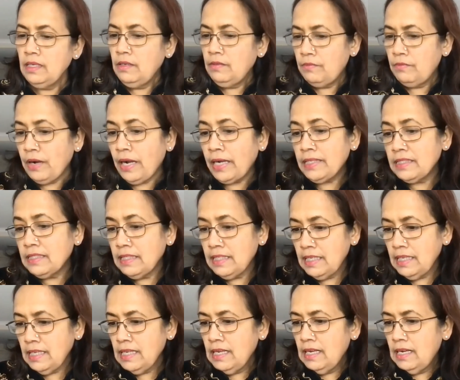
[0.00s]

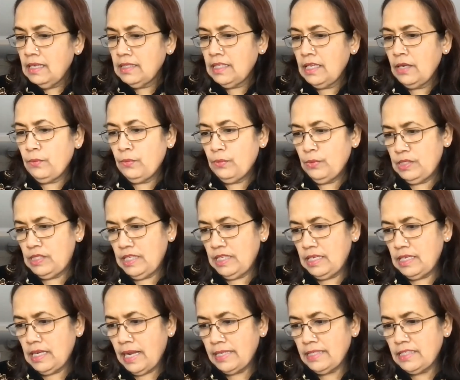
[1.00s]
Finally, there was
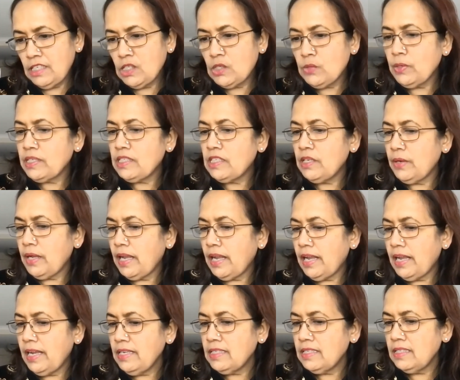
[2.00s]
in
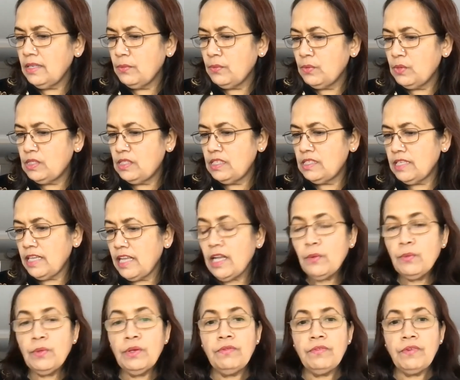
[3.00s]
1928, there was this
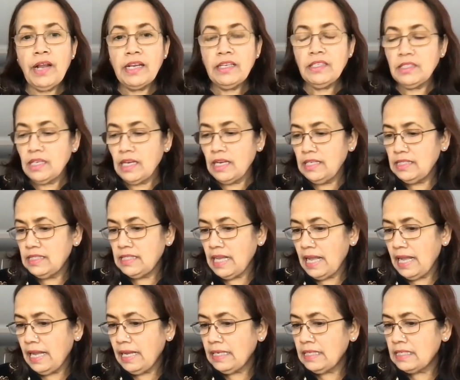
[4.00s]
Equal Franchise
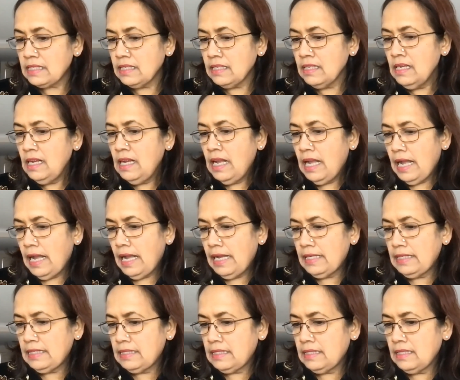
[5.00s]
Act,
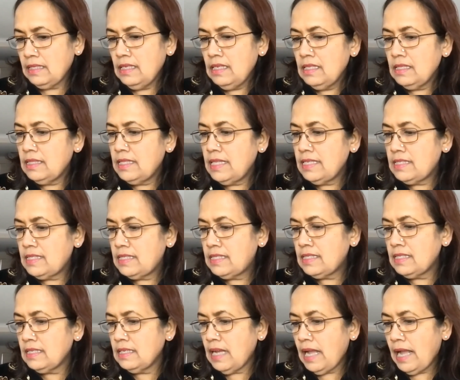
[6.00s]
and this
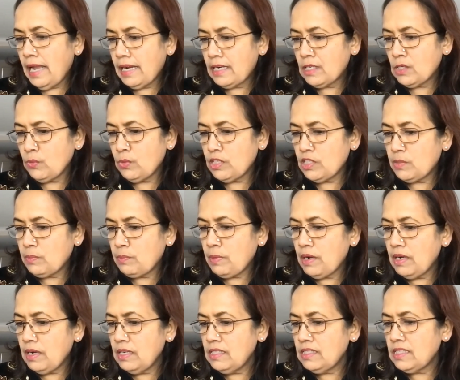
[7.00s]
act was
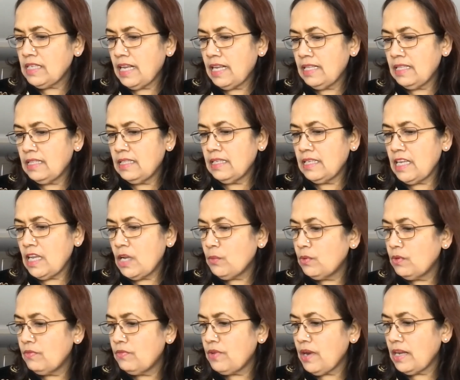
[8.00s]
passed, and the
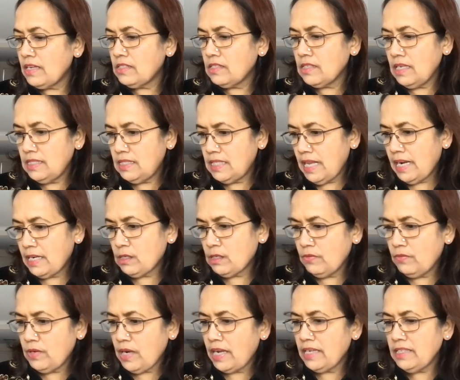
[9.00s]
Equal Franchise Act
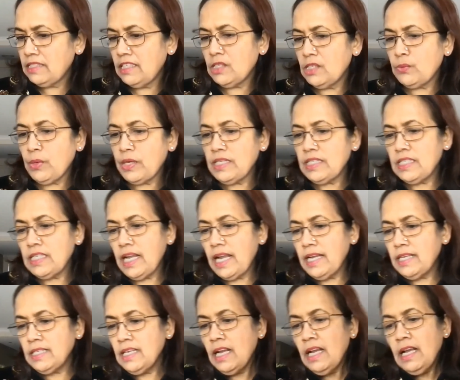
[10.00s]
of
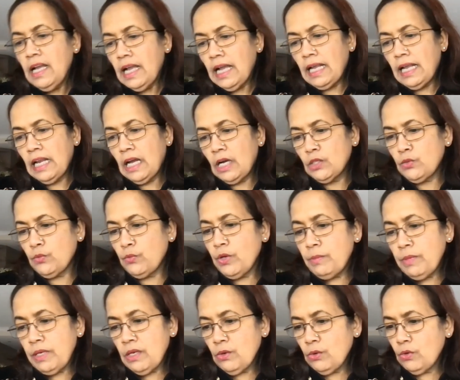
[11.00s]
1928 allowed
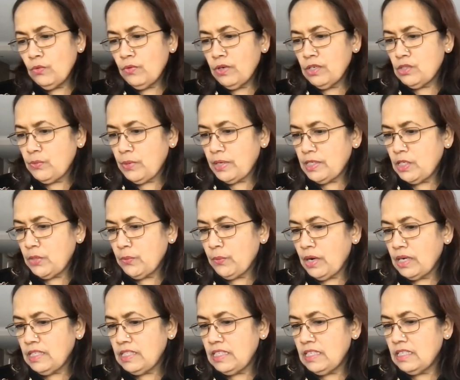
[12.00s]
women over
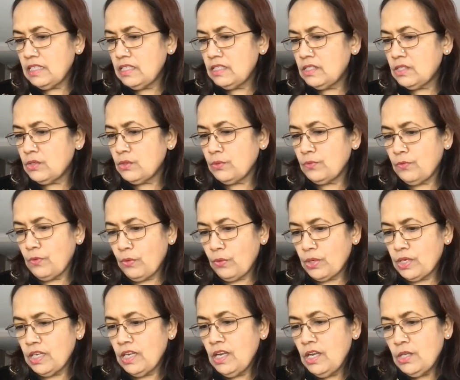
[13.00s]
21 years to
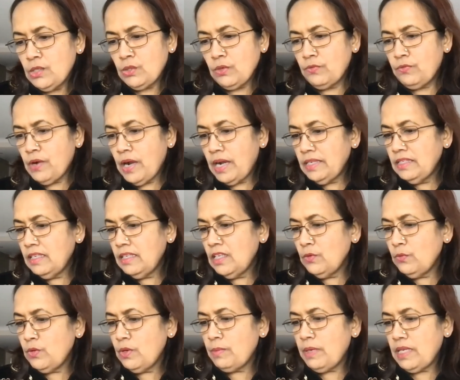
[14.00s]
vote. So finally,
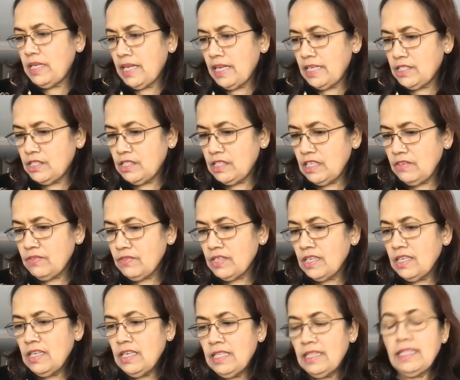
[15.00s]
women achieved
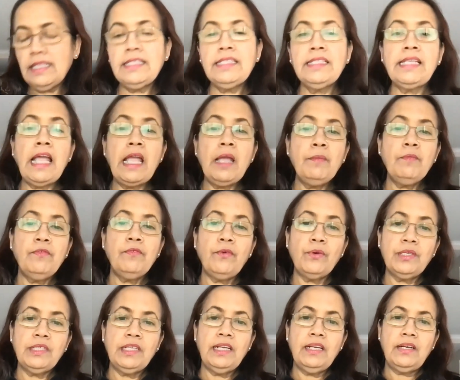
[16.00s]
the same
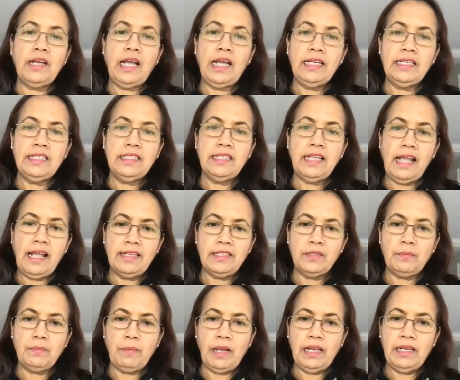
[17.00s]
voting rights
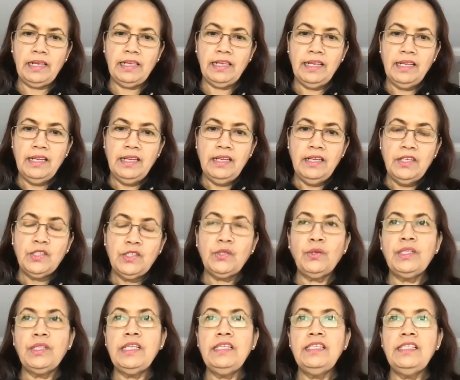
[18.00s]
as men. So
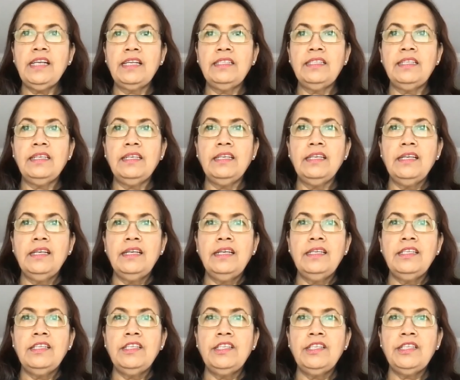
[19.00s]
these are the
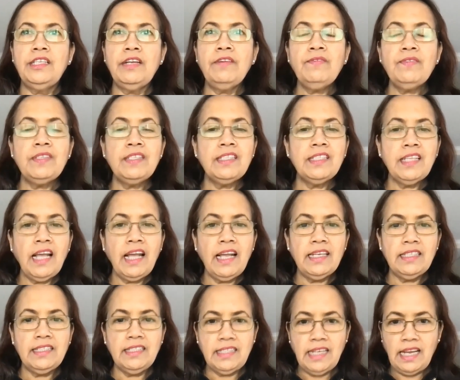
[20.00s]
shifts
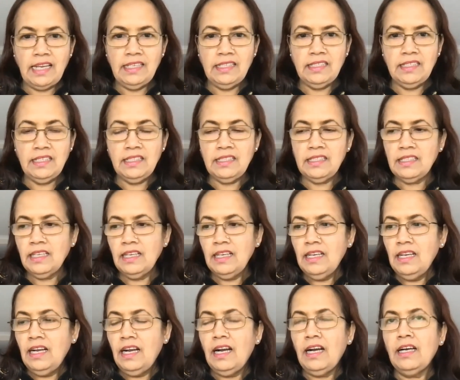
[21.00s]
and changes
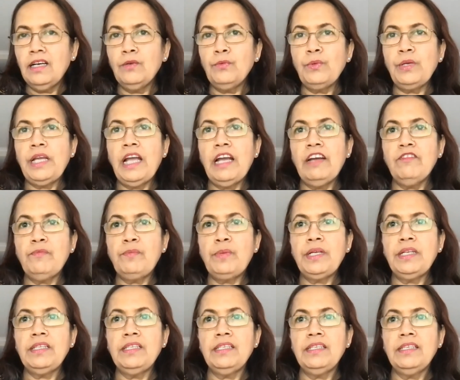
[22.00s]
we have
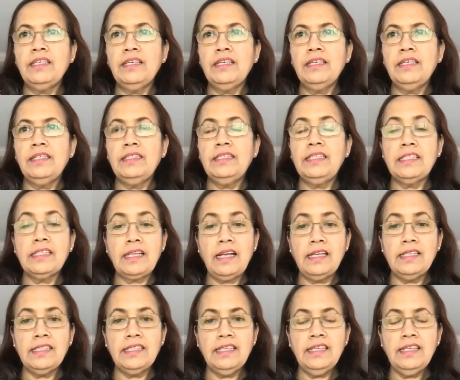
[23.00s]
been
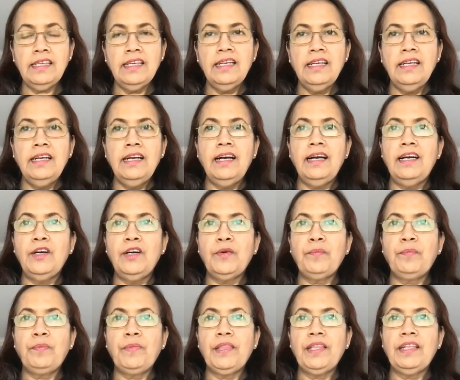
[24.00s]
discussing
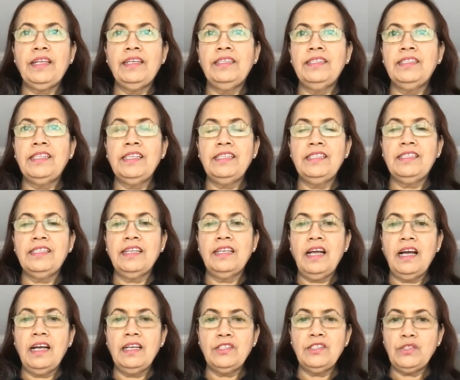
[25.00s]
since the
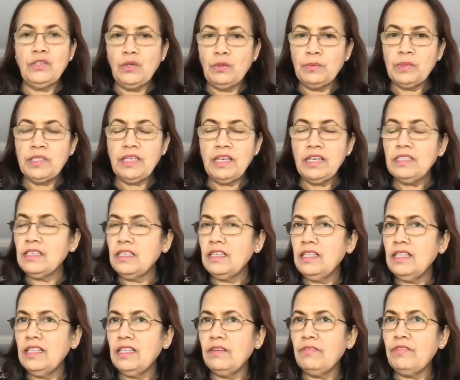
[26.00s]
last Zoom
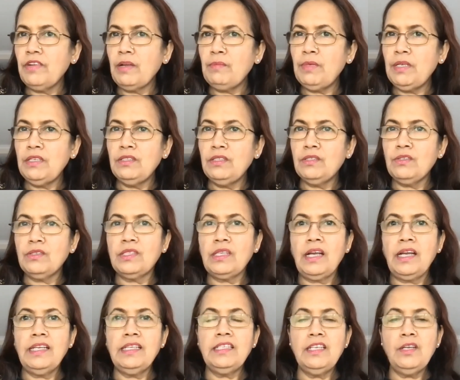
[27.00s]
session, the Fabian
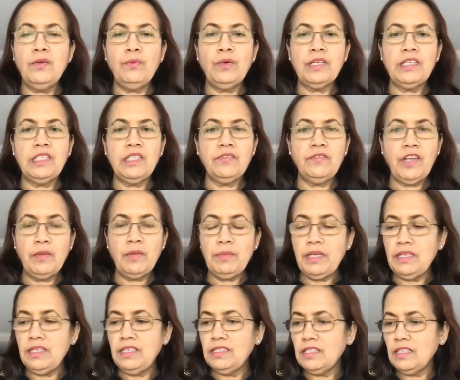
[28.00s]
Society, what is
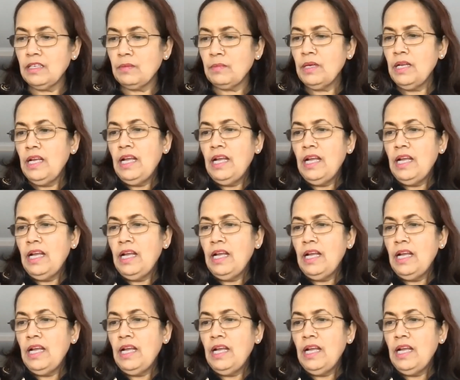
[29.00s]
Fabianism,